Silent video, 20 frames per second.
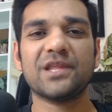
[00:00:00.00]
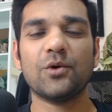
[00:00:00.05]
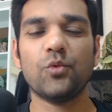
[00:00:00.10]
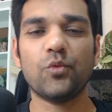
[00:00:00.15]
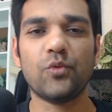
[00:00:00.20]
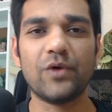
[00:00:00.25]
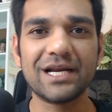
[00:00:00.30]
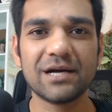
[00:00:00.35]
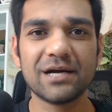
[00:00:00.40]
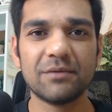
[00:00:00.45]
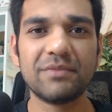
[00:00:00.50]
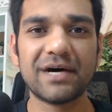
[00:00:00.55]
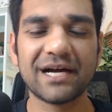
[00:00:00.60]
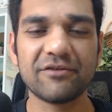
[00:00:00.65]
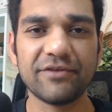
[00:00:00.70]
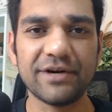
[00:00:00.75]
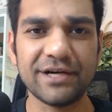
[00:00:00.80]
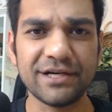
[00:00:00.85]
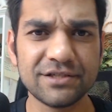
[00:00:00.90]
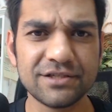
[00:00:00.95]
Welcome
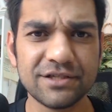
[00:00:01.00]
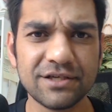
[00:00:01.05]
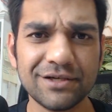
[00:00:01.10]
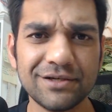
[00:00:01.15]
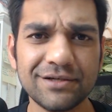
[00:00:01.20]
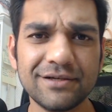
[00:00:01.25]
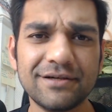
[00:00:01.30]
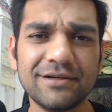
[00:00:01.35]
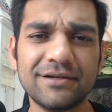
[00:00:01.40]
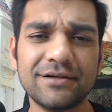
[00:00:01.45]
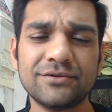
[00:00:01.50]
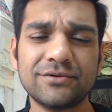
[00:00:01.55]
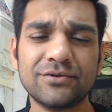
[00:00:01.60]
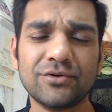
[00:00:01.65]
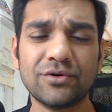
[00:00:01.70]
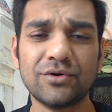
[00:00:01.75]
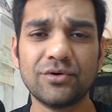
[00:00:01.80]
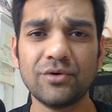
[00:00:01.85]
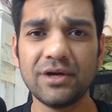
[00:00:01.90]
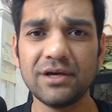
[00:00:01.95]
back, friends.
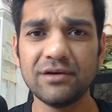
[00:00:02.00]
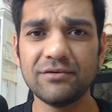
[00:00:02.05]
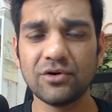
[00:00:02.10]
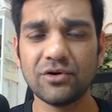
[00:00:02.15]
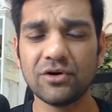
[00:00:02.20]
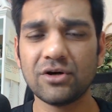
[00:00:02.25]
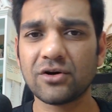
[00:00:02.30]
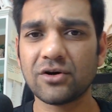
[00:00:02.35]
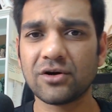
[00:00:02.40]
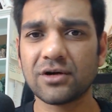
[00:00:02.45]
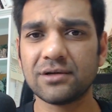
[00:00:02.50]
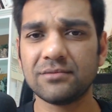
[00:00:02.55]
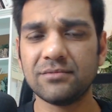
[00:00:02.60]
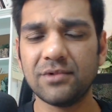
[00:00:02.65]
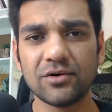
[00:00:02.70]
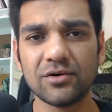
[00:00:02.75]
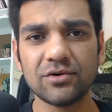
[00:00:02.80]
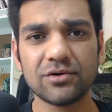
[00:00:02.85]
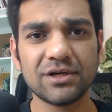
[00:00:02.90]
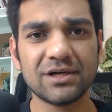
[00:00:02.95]
So today we're going to talk
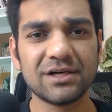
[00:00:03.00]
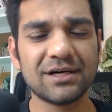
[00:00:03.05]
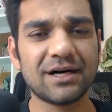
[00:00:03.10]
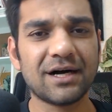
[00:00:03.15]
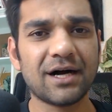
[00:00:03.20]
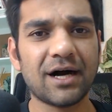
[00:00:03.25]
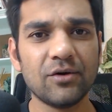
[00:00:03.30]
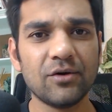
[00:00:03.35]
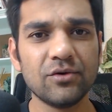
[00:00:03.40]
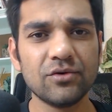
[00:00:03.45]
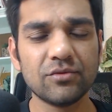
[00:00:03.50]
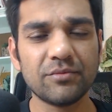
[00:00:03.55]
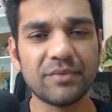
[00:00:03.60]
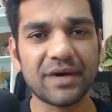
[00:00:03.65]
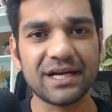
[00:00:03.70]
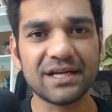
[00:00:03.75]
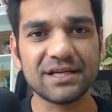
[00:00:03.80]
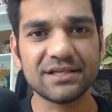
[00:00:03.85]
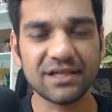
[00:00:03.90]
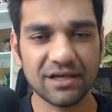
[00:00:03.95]
about how to
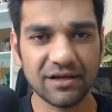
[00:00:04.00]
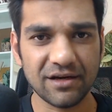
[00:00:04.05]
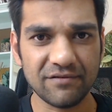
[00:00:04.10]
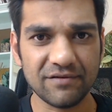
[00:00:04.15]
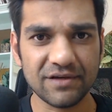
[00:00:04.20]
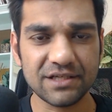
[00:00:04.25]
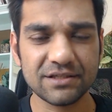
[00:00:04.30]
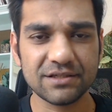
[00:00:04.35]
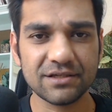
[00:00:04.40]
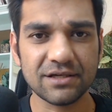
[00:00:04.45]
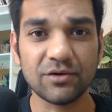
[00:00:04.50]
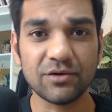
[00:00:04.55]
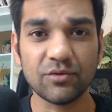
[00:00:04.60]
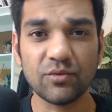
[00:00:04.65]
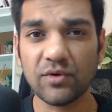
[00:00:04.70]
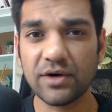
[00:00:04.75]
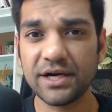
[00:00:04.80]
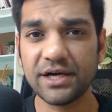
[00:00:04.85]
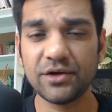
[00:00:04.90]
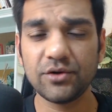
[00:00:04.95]
manage your cravings
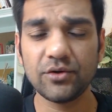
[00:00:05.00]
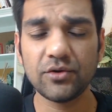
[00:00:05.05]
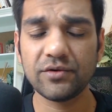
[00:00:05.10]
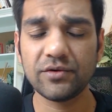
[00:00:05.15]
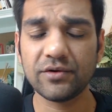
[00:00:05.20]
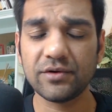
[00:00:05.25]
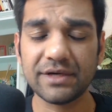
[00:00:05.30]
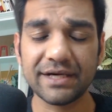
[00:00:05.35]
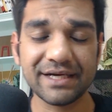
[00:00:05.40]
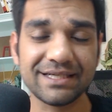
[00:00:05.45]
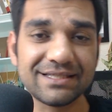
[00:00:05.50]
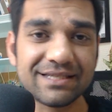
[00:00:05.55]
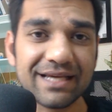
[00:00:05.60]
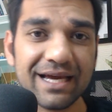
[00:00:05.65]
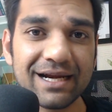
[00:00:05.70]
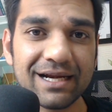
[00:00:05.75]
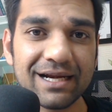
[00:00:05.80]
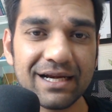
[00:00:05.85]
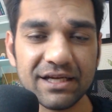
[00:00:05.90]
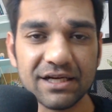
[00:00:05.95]
and why do you
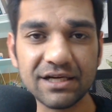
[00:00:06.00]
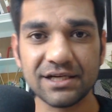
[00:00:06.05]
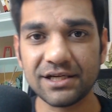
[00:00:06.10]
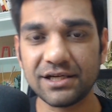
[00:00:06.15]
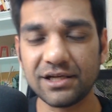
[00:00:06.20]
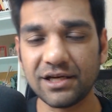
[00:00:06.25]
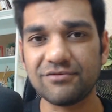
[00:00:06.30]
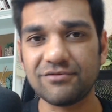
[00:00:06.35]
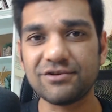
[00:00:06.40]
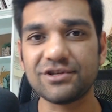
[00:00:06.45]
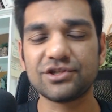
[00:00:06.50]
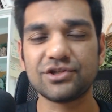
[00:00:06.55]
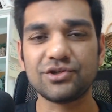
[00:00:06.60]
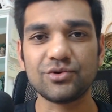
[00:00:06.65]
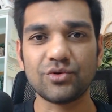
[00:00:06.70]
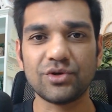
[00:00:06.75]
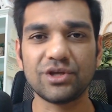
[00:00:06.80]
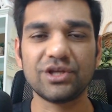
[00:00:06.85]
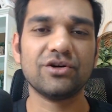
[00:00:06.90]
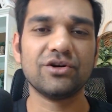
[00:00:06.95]
exactly get a cravings
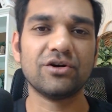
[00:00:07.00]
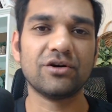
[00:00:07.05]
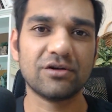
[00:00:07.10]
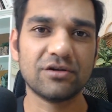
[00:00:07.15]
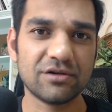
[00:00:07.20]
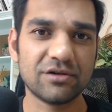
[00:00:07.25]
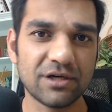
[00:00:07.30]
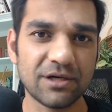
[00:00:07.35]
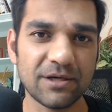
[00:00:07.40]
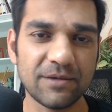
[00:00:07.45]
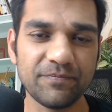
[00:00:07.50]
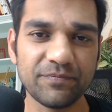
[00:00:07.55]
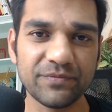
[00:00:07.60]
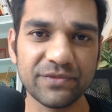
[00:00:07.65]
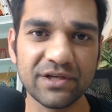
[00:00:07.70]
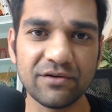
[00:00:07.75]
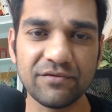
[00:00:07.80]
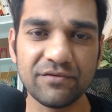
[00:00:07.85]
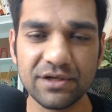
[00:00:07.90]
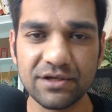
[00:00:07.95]
during your
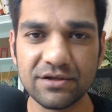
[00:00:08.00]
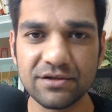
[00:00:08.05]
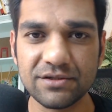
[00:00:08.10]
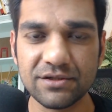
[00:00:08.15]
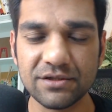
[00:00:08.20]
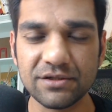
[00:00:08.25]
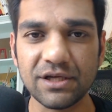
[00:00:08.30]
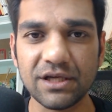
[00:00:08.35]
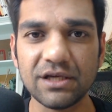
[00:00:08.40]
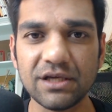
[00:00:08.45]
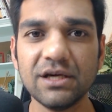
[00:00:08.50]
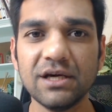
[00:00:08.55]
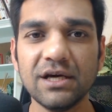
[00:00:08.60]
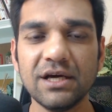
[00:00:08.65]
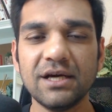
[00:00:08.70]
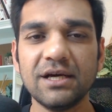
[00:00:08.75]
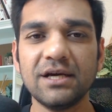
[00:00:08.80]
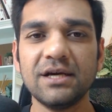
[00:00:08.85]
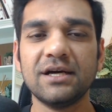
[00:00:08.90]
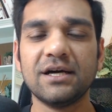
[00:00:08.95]
fitness journey,
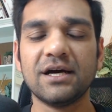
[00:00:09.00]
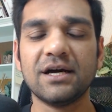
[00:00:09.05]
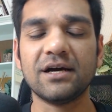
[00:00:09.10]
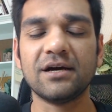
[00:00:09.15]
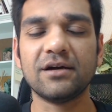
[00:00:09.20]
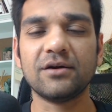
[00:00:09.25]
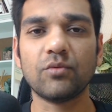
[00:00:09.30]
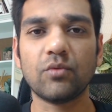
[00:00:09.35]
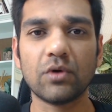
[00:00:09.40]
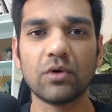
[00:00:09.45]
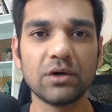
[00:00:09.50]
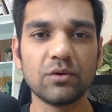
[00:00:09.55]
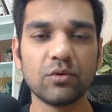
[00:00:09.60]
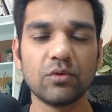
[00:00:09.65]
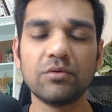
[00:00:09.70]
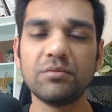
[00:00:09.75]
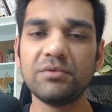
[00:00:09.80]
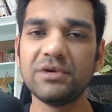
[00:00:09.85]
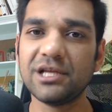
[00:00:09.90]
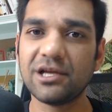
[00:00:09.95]
and what
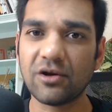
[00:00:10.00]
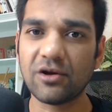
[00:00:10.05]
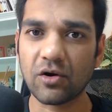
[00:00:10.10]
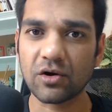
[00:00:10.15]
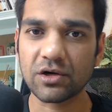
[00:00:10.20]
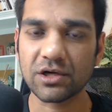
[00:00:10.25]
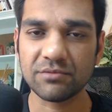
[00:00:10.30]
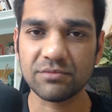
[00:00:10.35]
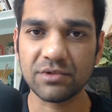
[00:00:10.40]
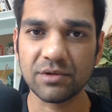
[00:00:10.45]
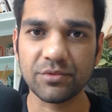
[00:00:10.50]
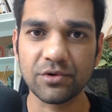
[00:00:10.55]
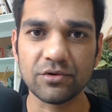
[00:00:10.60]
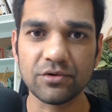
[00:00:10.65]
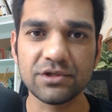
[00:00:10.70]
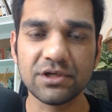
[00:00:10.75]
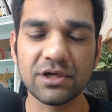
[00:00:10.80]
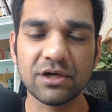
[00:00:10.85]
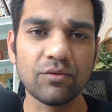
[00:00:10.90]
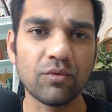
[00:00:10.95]
would be the long-term
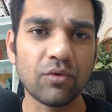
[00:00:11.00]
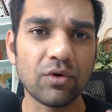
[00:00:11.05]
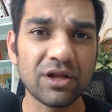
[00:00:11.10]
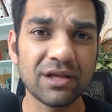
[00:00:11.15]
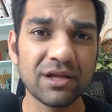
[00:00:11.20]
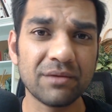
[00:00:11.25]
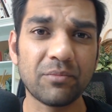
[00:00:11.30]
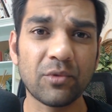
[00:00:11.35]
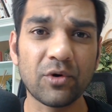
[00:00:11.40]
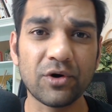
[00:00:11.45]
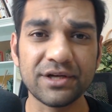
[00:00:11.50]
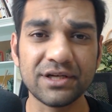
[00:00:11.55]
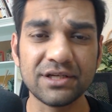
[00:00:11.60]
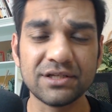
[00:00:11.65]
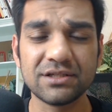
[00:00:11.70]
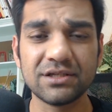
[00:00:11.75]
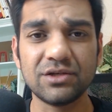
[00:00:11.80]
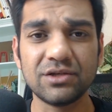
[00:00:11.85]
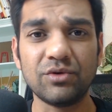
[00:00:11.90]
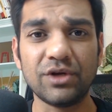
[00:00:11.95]
approach and what are the
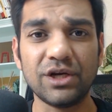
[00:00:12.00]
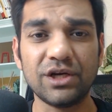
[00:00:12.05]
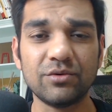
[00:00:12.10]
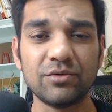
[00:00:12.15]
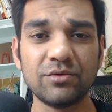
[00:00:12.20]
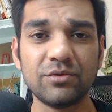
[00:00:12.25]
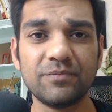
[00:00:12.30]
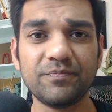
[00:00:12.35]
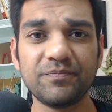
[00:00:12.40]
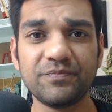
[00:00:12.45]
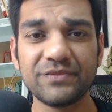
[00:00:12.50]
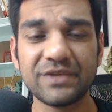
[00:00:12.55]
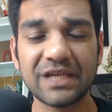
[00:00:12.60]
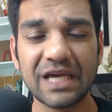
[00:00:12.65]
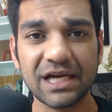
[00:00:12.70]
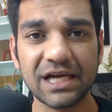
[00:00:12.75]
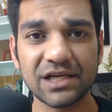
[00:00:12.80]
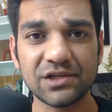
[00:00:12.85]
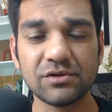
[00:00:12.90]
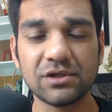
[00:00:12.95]
points you need to
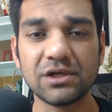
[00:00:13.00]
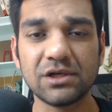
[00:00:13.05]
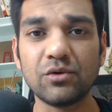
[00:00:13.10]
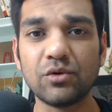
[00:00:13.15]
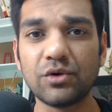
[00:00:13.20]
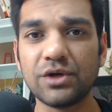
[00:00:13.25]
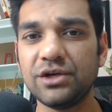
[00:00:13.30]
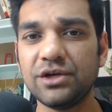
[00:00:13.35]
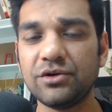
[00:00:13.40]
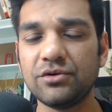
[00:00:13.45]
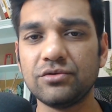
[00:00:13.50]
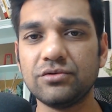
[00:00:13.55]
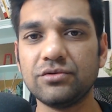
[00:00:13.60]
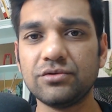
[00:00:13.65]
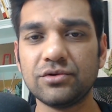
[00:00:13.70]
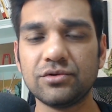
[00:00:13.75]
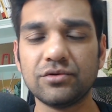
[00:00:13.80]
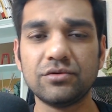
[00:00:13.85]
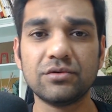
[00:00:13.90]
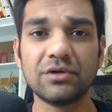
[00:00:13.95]
actually look into
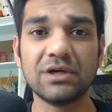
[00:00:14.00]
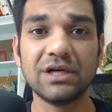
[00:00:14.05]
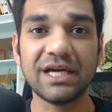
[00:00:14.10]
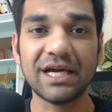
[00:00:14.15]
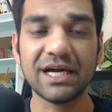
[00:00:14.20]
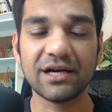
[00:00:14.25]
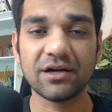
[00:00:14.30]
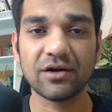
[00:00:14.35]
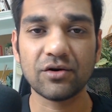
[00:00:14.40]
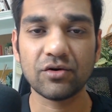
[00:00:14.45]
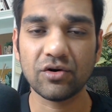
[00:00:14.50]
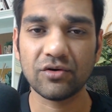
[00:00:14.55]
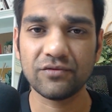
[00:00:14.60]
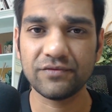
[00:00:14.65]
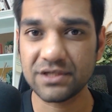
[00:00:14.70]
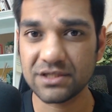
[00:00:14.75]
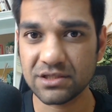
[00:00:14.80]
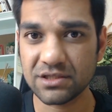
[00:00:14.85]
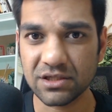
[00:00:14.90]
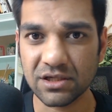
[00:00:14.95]
to get out of
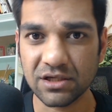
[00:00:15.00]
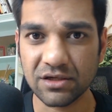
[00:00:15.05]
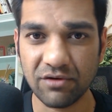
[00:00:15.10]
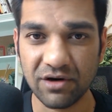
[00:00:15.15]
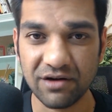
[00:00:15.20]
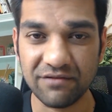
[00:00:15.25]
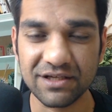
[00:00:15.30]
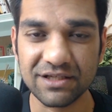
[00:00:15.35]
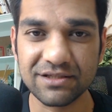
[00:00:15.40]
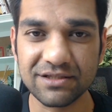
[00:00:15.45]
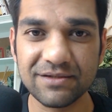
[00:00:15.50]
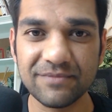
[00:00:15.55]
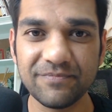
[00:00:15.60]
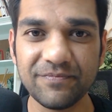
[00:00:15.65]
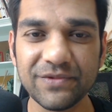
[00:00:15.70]
this cravings.